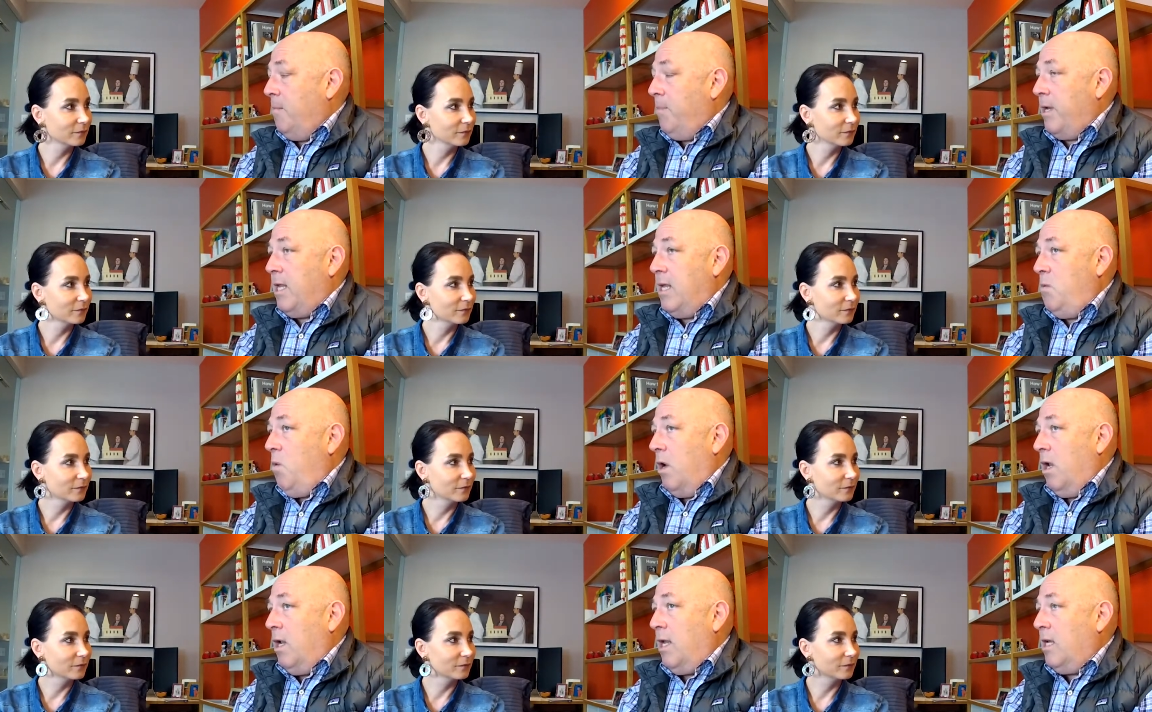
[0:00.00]
Speaker 1: But he
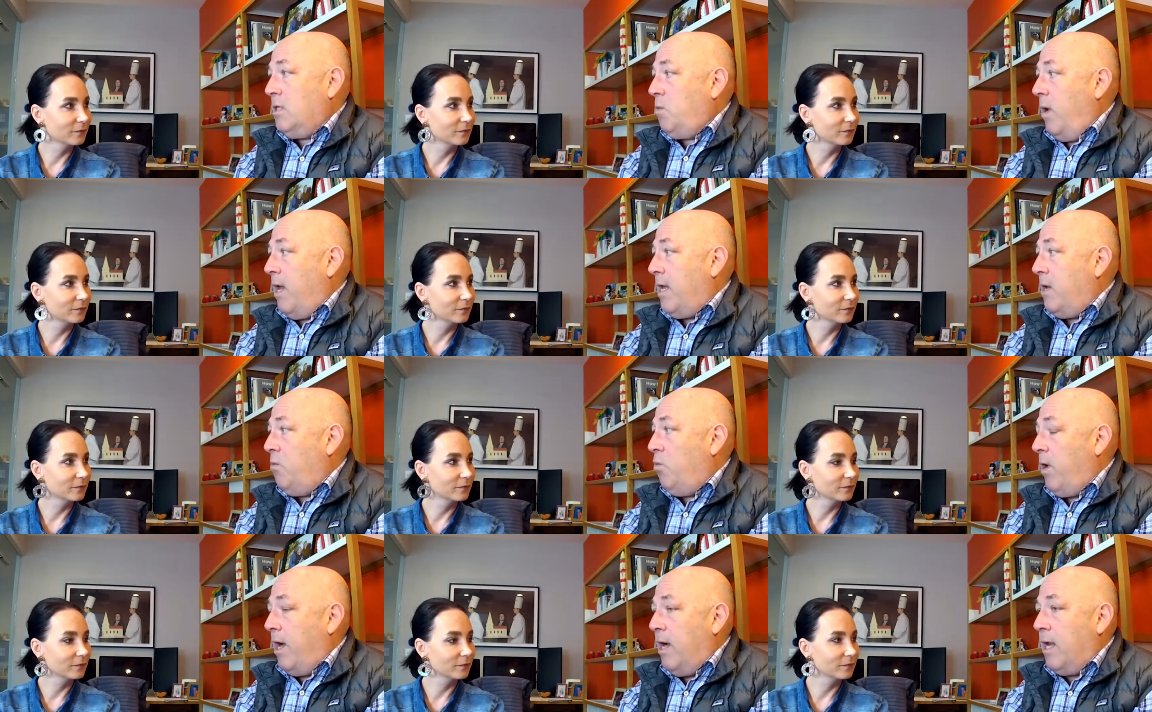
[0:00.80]
wanted it his way. He
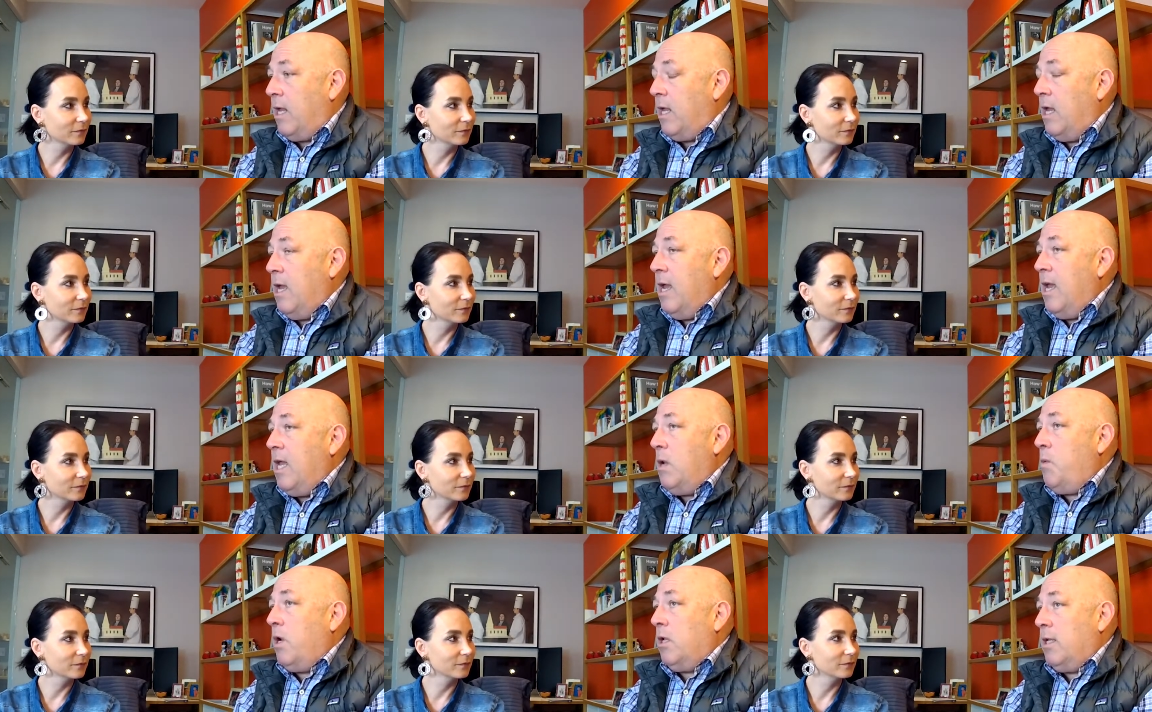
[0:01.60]
re-
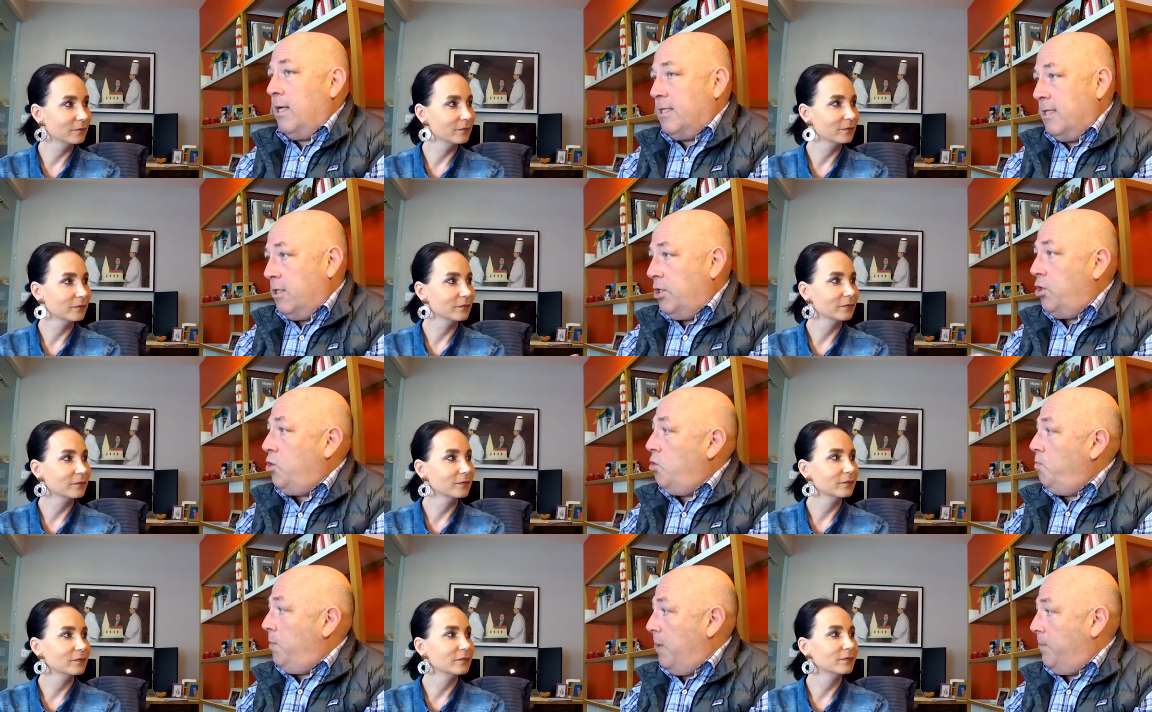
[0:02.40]
he would listen
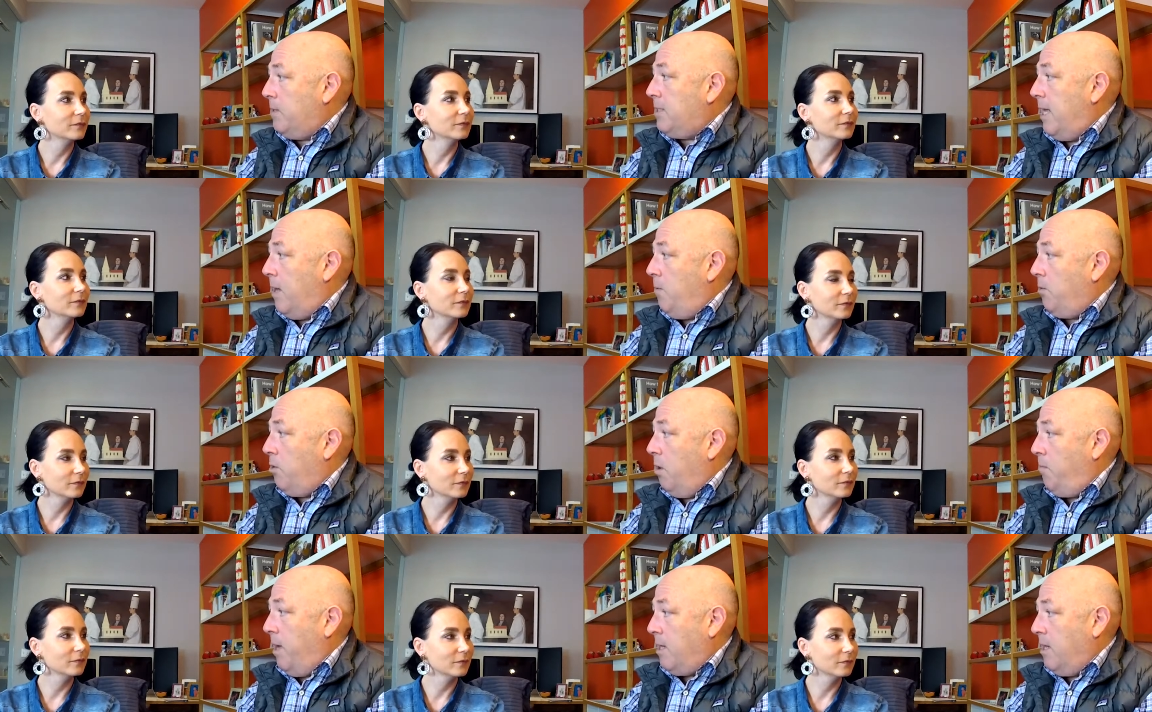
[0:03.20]
to people saying
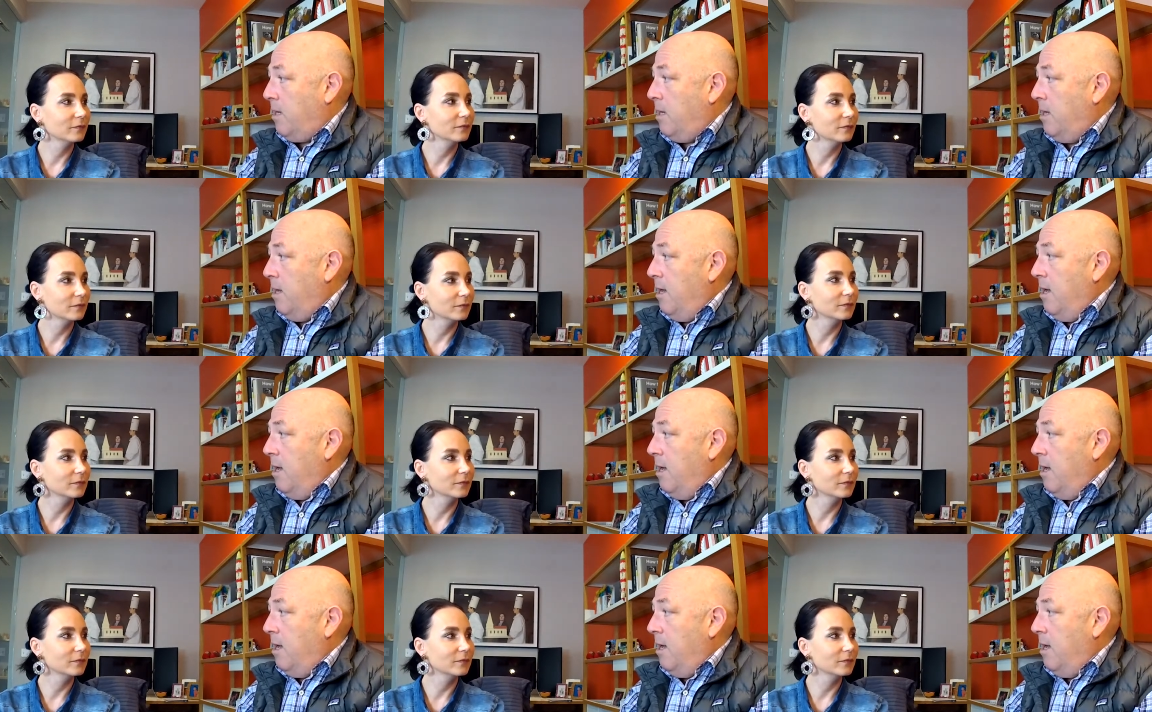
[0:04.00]
their opinion,